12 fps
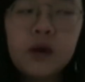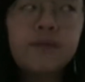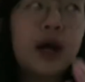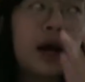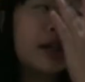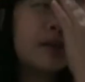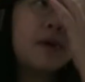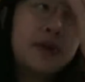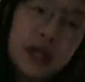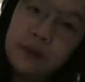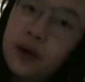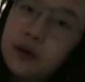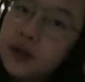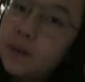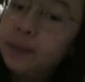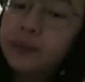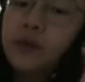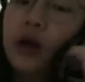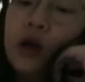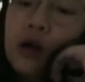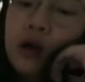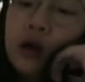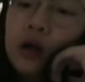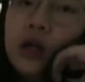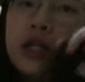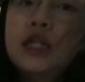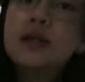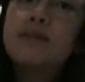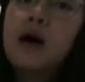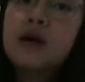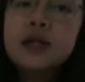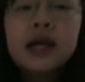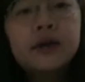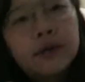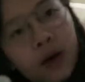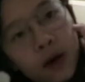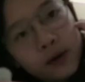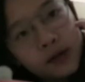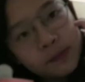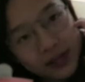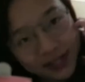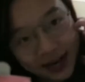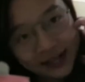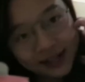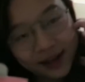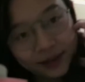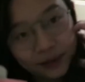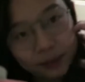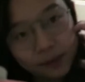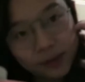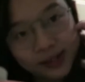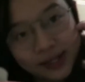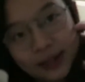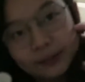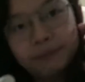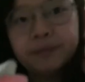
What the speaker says: Yeah, smells like rose. Smells like rose, but tastes like normal milk tea.